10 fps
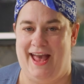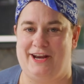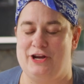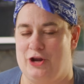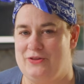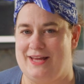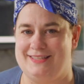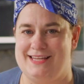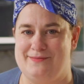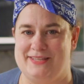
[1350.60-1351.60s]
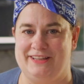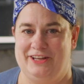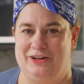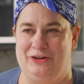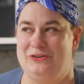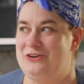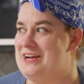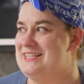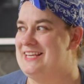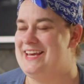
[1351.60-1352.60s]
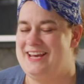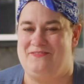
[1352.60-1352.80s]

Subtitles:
And I know that seems a little crazy